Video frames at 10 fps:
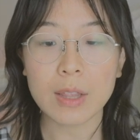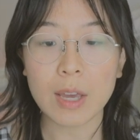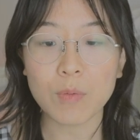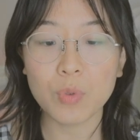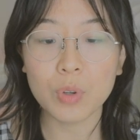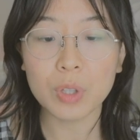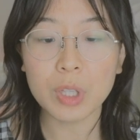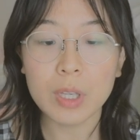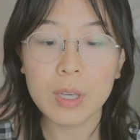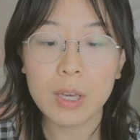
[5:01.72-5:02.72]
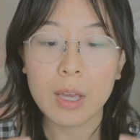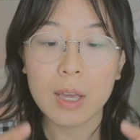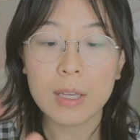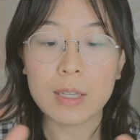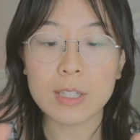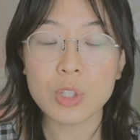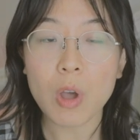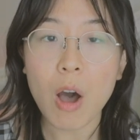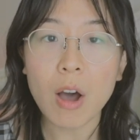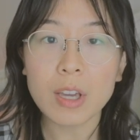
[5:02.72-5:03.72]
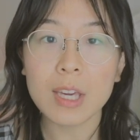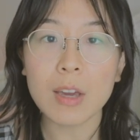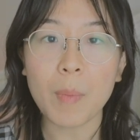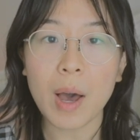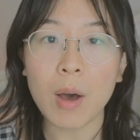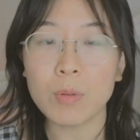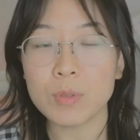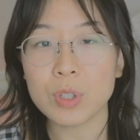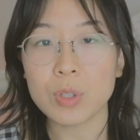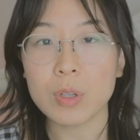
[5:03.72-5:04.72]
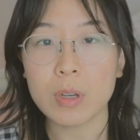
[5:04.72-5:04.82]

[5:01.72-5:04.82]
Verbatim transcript: that really is talking about